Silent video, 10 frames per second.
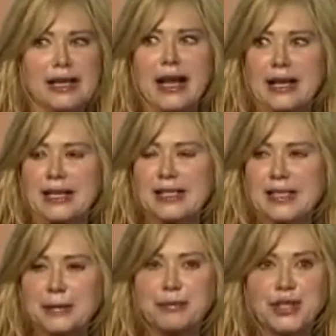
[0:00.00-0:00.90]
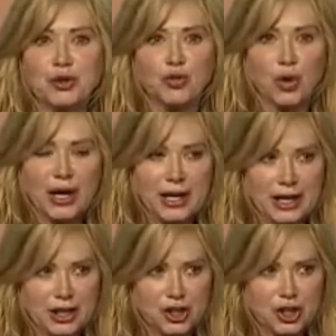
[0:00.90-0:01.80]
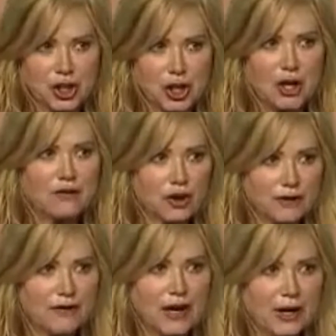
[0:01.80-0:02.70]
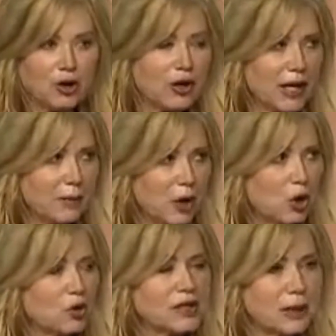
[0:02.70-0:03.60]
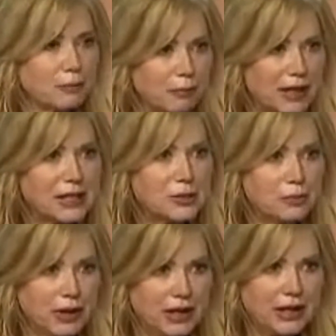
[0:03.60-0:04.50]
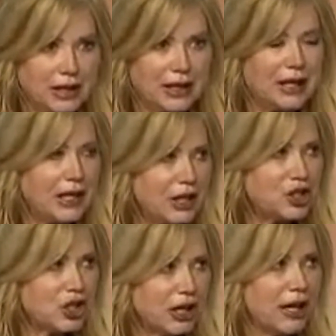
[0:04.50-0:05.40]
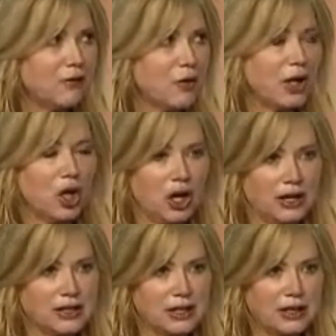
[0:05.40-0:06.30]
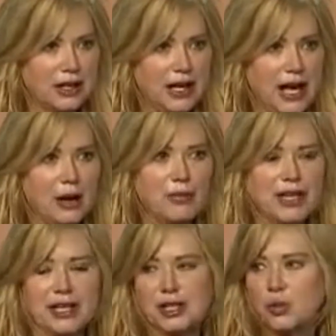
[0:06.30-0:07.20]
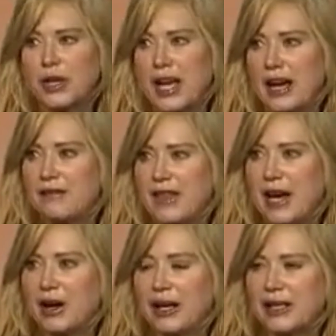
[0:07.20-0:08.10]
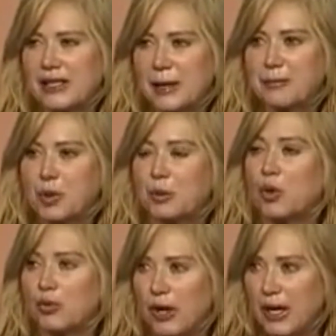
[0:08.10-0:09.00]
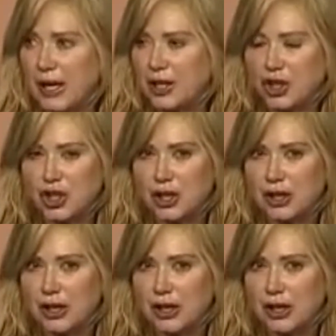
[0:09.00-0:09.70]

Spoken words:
an accepted range for the phytochemicals that must be in each and every lot. And because we have that acceptable range,